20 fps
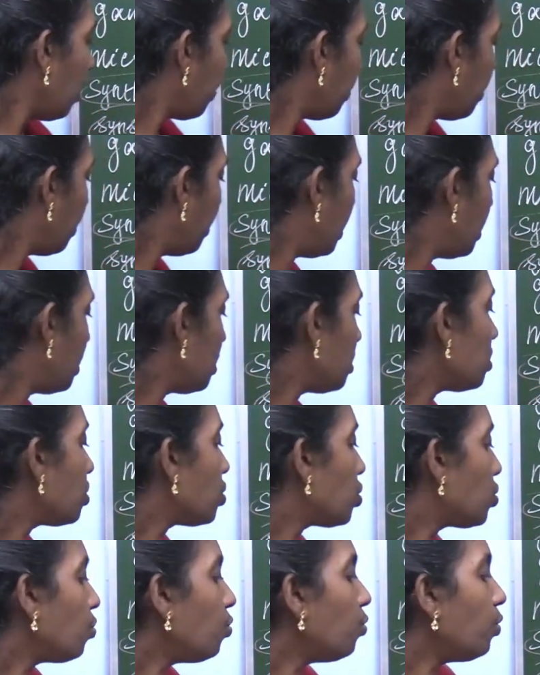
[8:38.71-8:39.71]
the
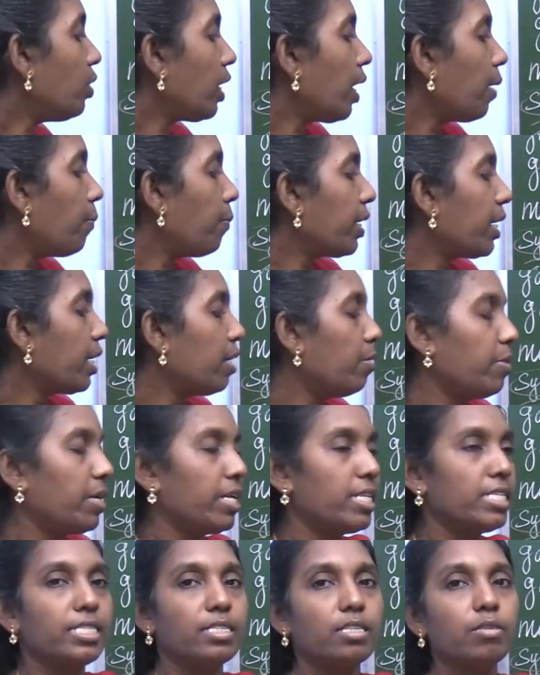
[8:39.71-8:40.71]
shoot apical
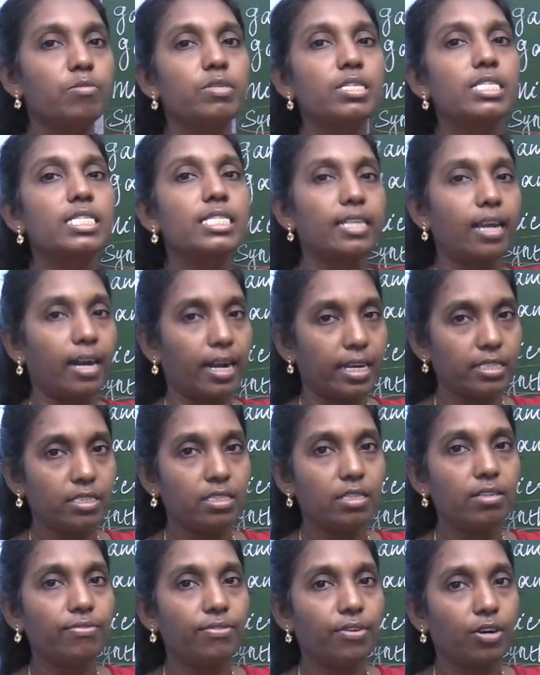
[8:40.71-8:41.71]
meristem is
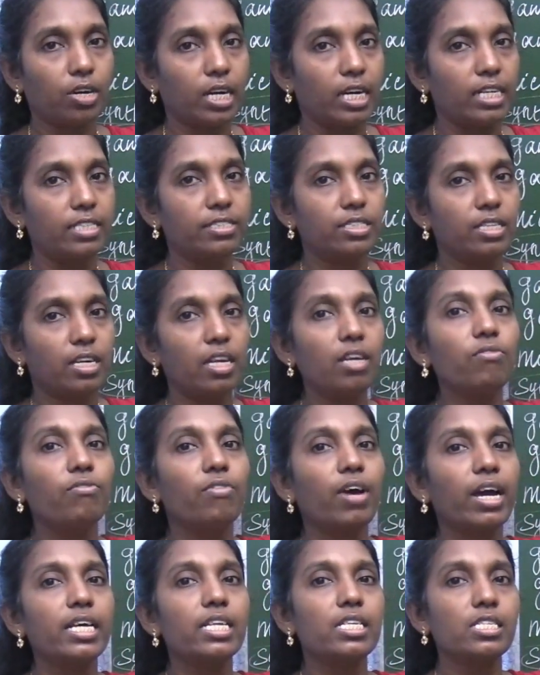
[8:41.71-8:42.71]
selected for culturing
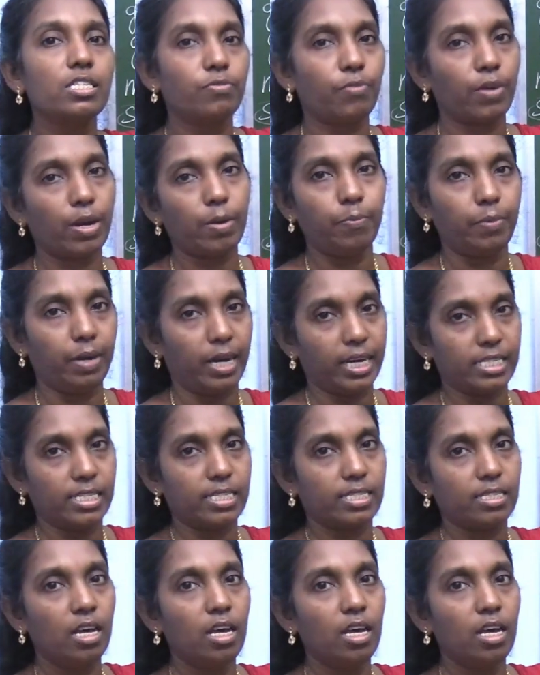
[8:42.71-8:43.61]
virus free plants.